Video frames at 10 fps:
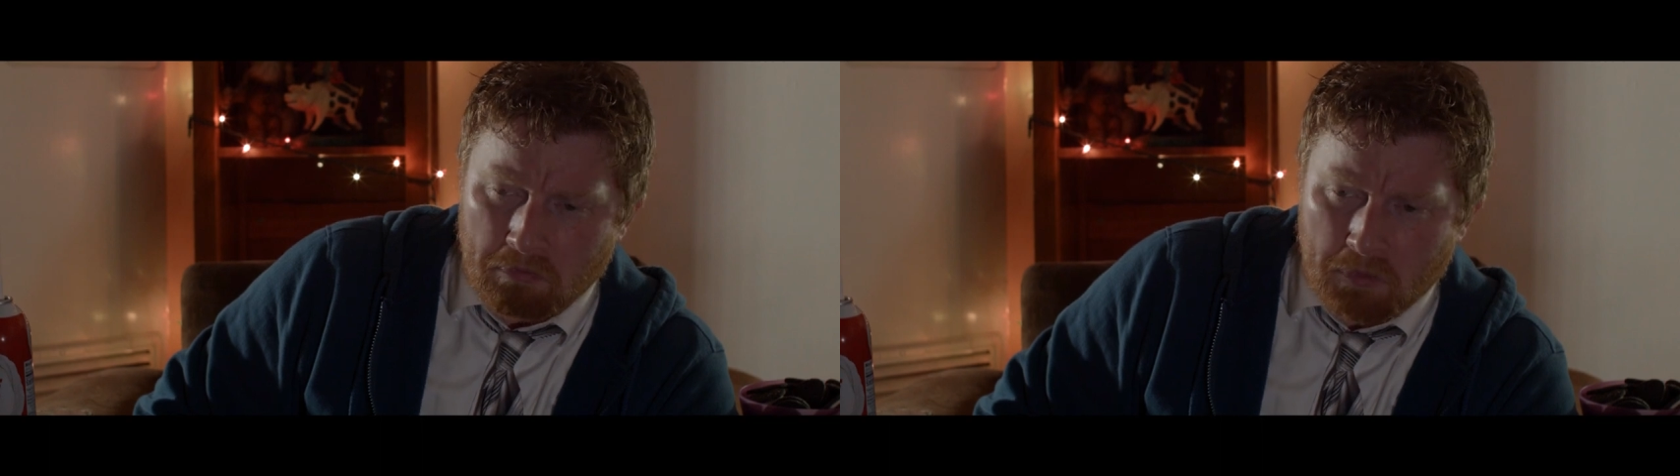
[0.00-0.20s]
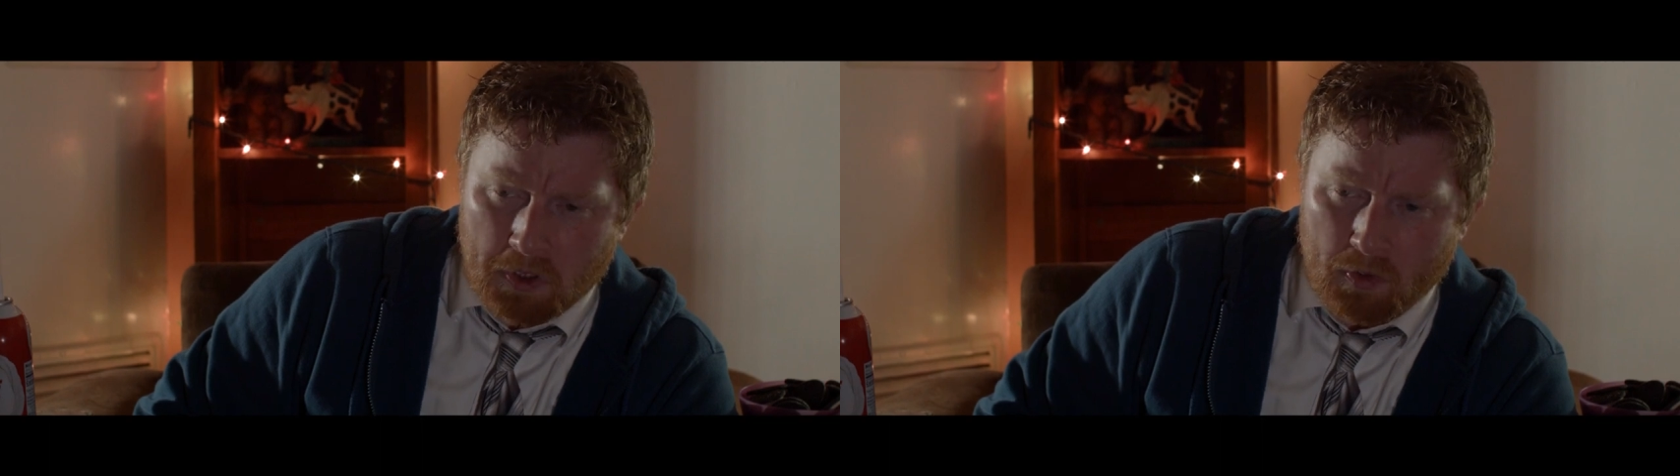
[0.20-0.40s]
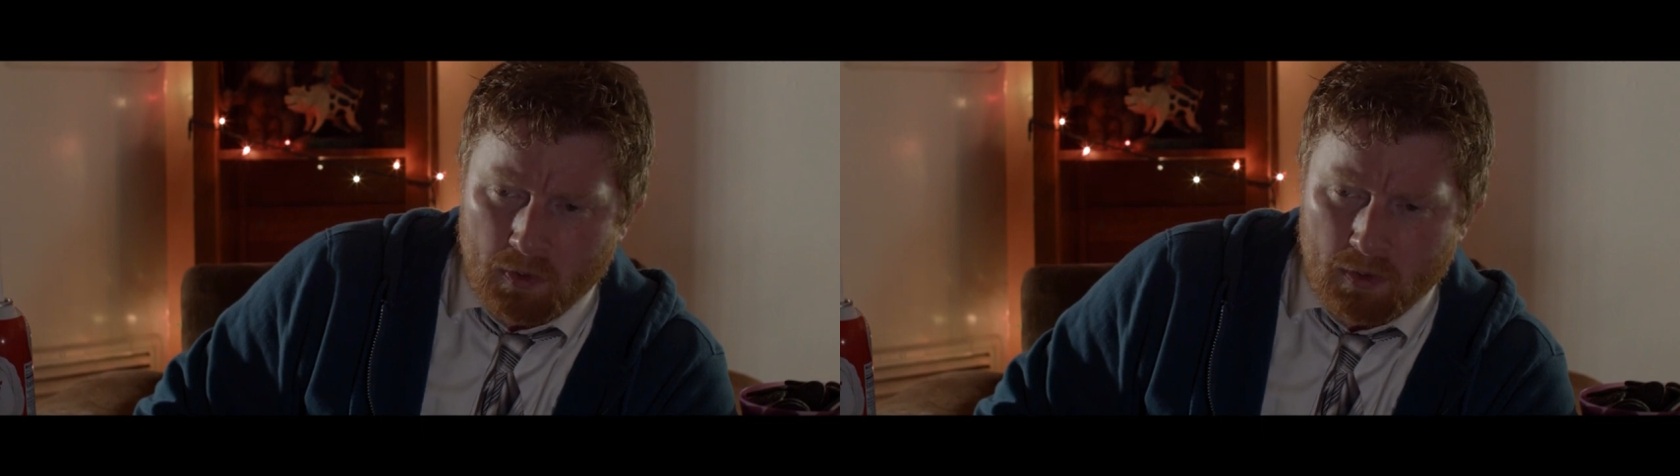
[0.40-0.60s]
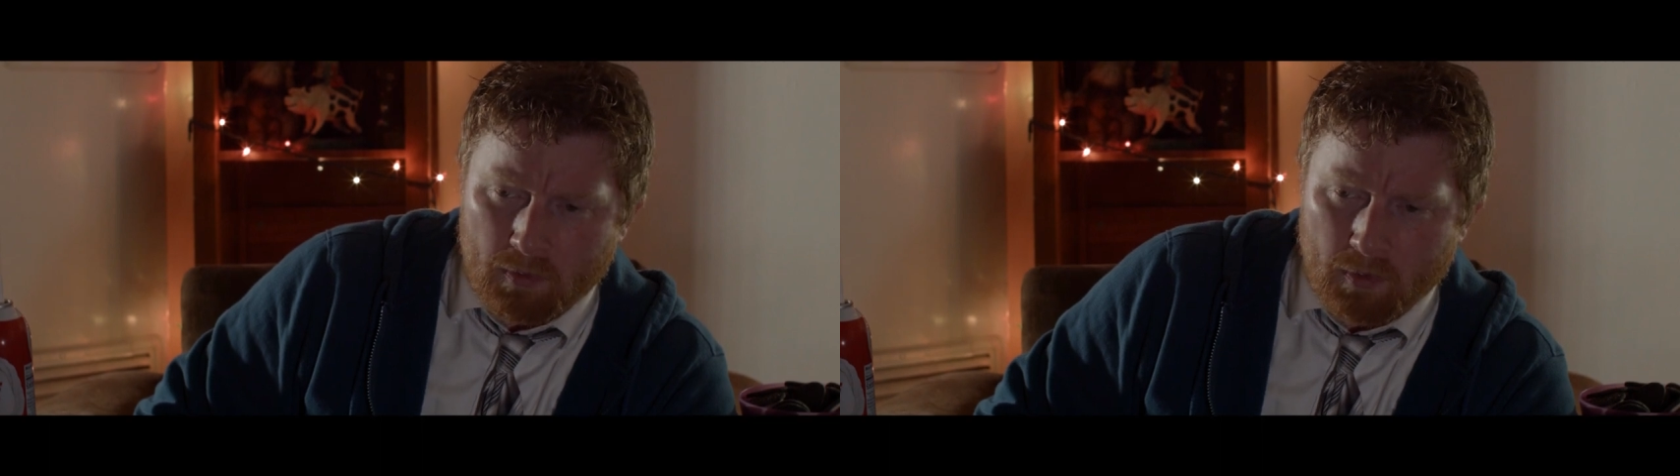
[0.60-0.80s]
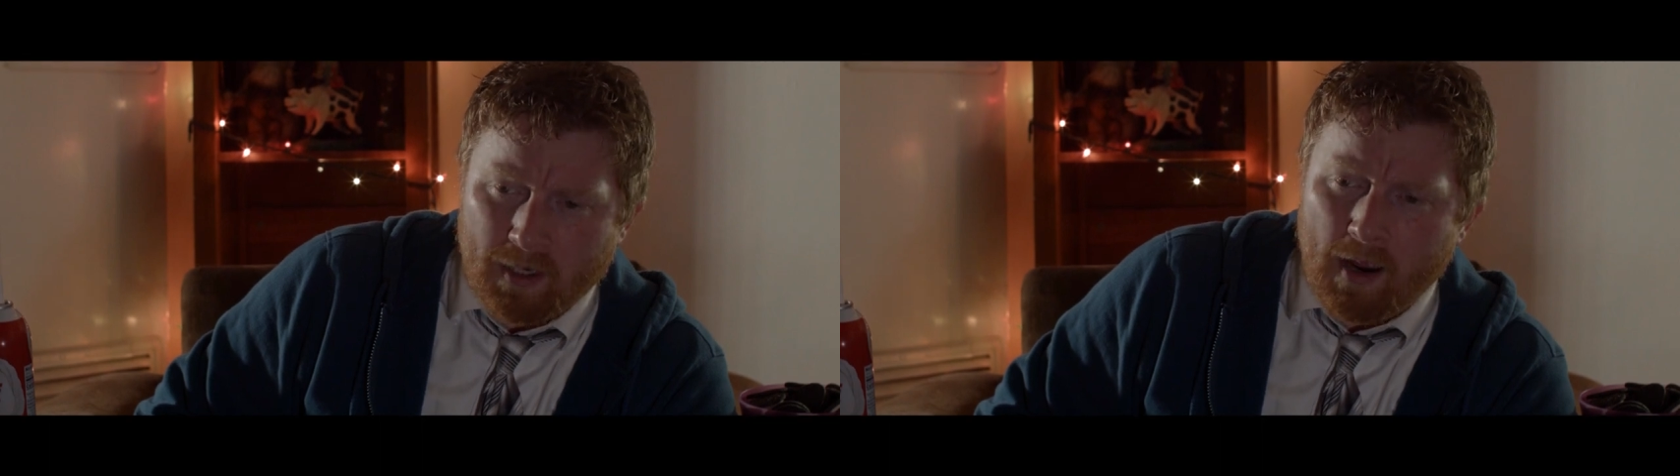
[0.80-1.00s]
Cool.
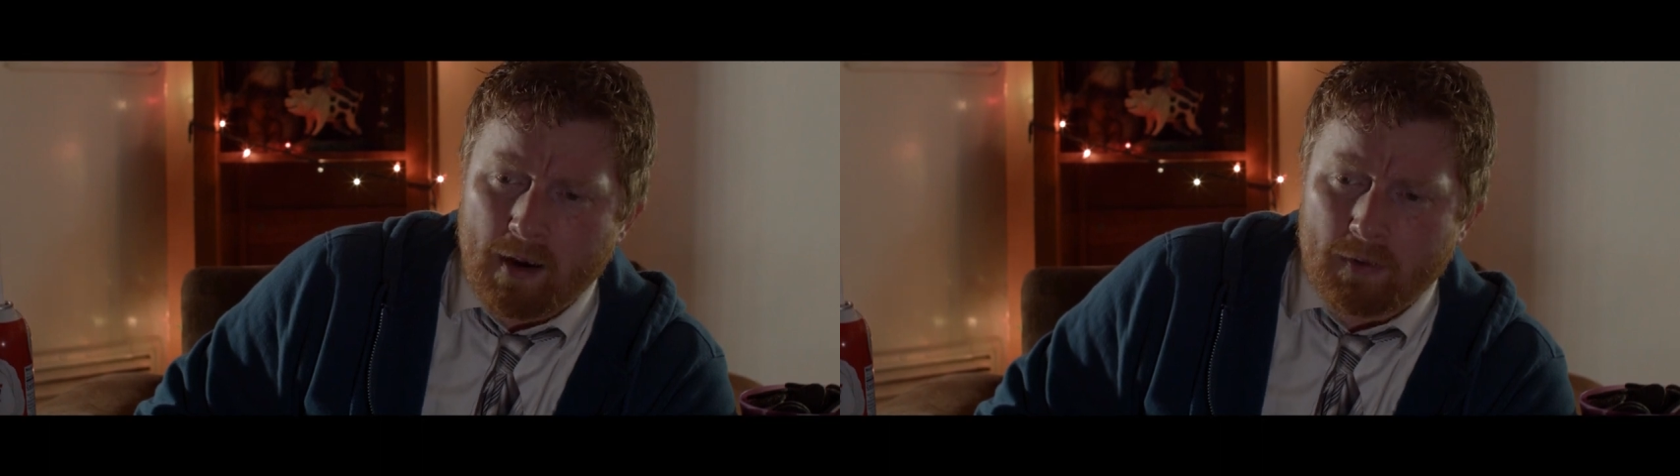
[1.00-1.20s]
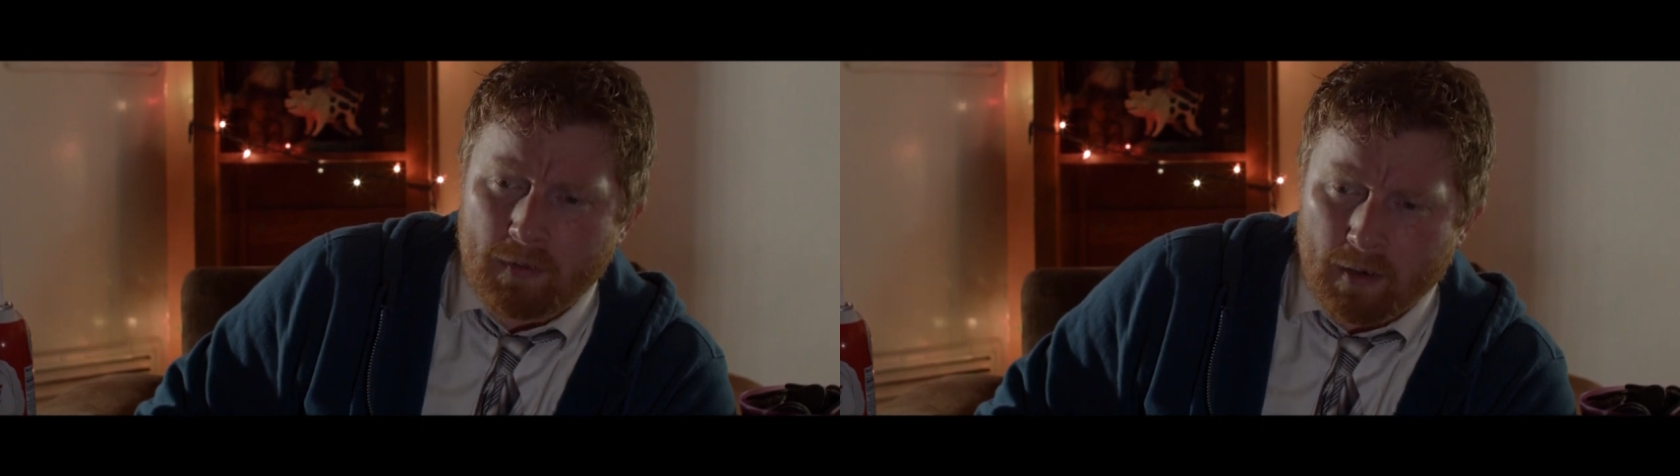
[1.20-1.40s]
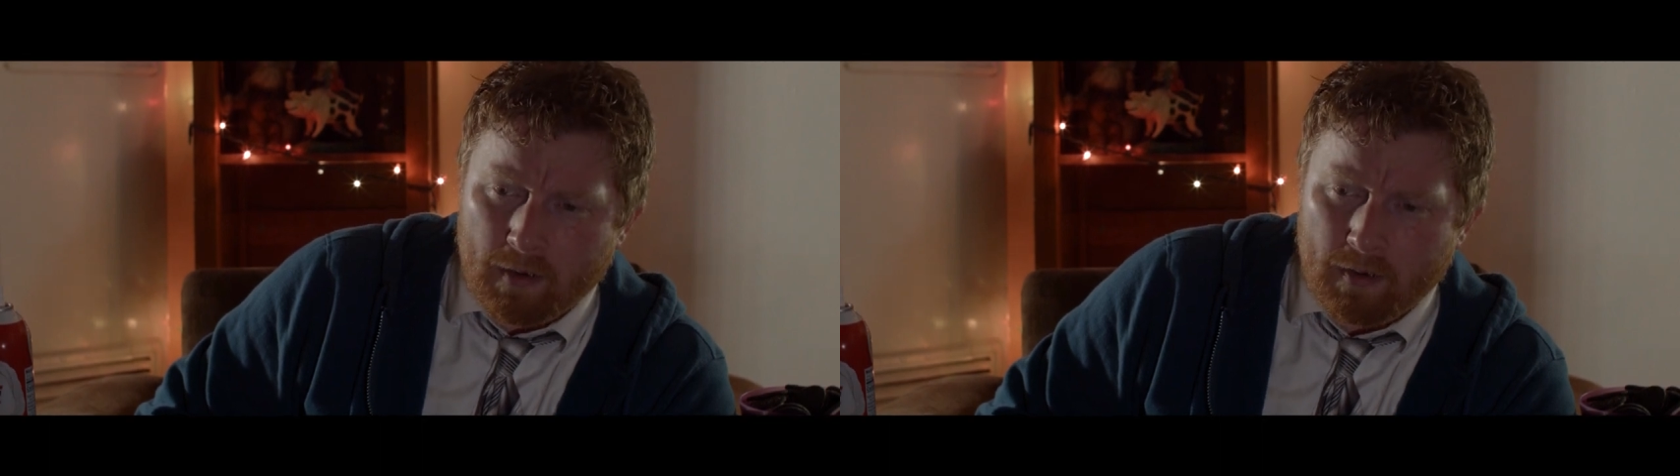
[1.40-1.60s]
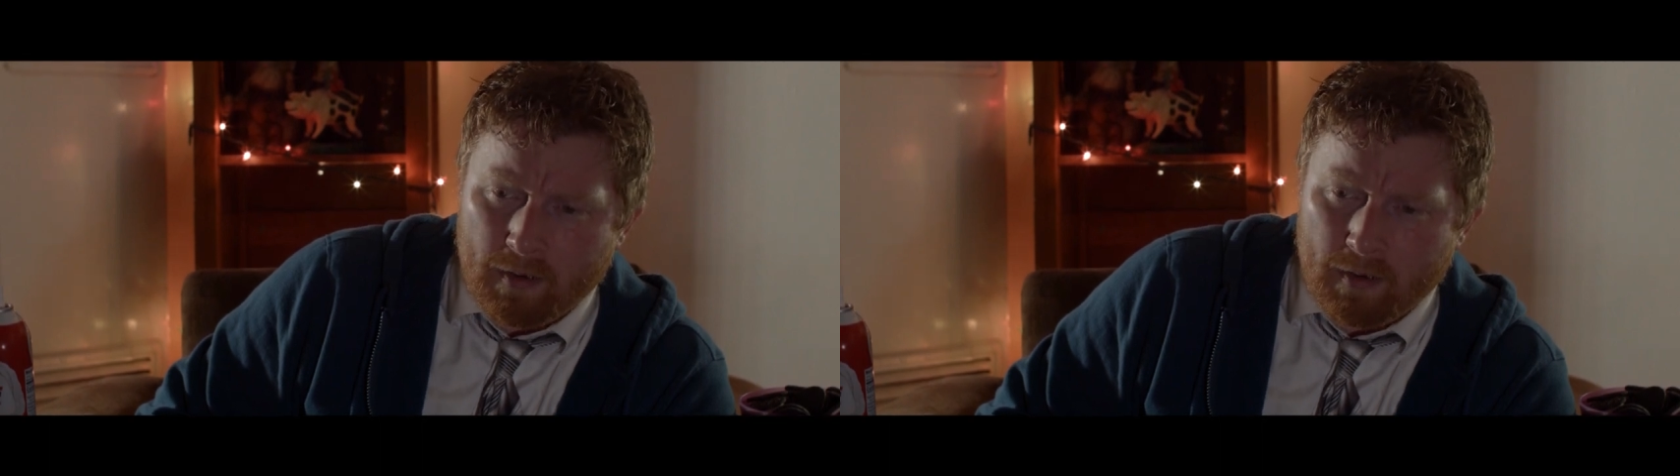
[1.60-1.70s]
What kind of thing?